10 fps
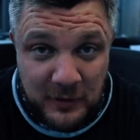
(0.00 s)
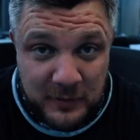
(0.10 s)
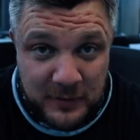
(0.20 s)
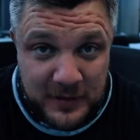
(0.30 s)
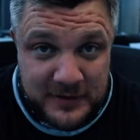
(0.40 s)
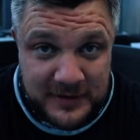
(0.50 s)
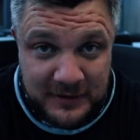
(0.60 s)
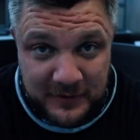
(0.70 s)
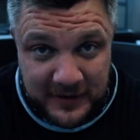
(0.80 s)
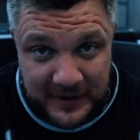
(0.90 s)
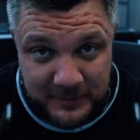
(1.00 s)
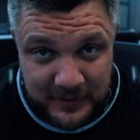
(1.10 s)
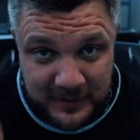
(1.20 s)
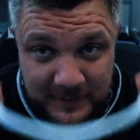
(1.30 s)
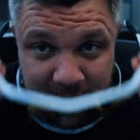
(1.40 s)
log press, I didn't forget
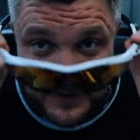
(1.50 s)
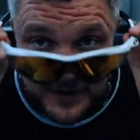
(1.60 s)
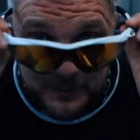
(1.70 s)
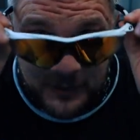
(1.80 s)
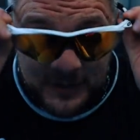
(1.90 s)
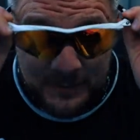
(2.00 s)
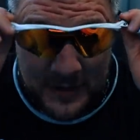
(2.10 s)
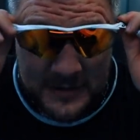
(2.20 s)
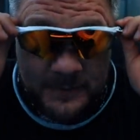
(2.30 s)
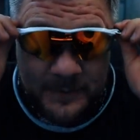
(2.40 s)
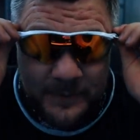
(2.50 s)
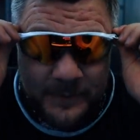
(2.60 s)
about you. Bought you a present.